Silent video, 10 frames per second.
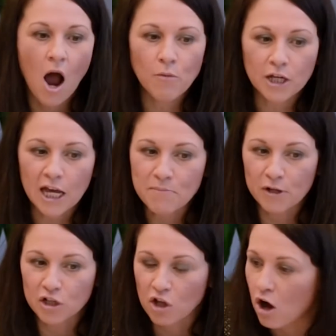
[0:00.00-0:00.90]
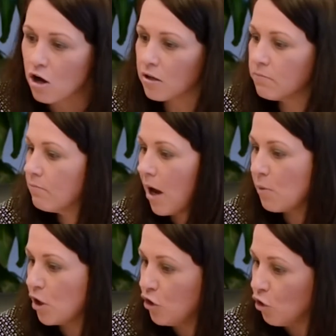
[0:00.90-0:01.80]
I would keep a log,
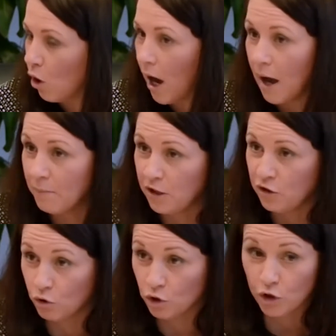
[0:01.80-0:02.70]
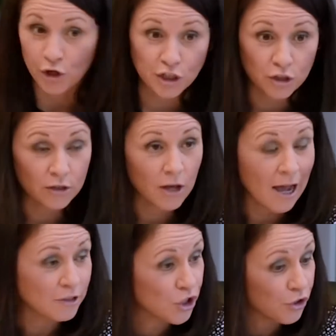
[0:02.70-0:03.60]
maybe in your learning
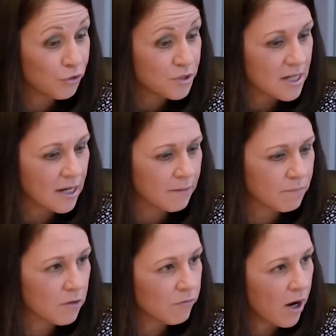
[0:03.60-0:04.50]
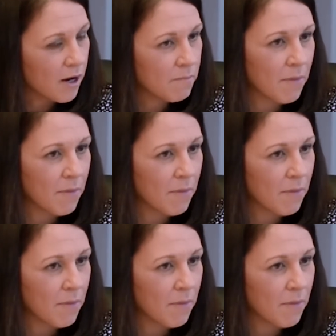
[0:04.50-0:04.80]
journals there, right?